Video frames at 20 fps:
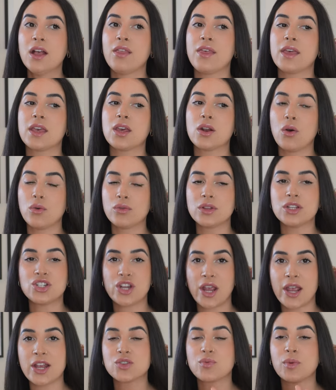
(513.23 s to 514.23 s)
They can only
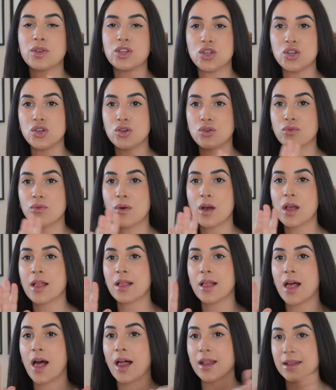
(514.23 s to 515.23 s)
change what you
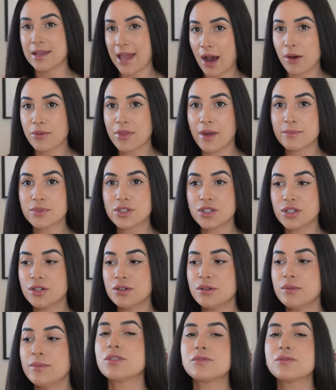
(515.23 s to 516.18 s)
allow them to.